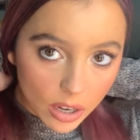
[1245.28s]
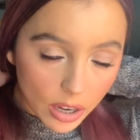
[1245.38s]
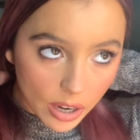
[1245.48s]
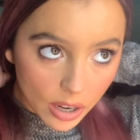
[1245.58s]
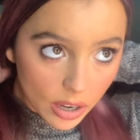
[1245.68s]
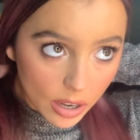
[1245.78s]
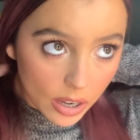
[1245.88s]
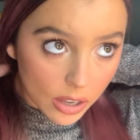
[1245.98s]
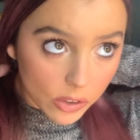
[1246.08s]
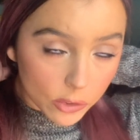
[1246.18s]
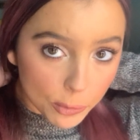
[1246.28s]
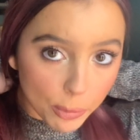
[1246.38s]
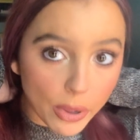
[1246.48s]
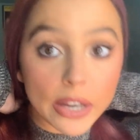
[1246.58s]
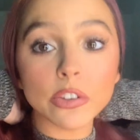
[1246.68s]
I
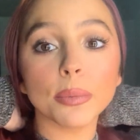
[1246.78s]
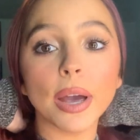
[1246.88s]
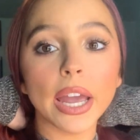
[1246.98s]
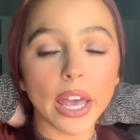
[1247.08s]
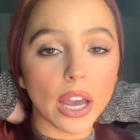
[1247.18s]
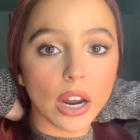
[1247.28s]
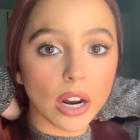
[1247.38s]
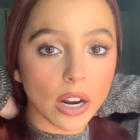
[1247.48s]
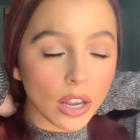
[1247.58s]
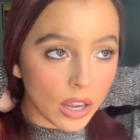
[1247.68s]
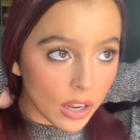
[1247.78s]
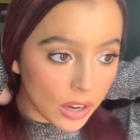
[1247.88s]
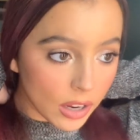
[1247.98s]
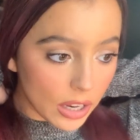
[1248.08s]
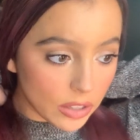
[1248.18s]
split my hair
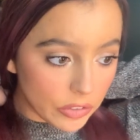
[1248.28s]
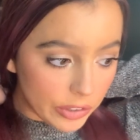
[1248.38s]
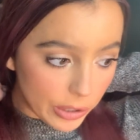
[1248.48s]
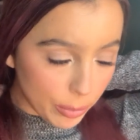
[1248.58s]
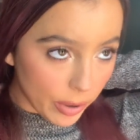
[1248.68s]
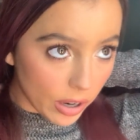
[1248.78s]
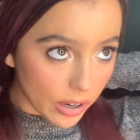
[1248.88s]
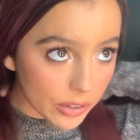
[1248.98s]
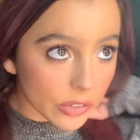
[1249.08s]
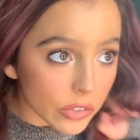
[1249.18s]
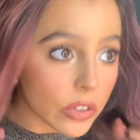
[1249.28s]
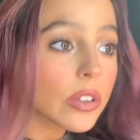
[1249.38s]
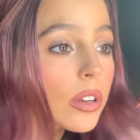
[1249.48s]
in 2 parts.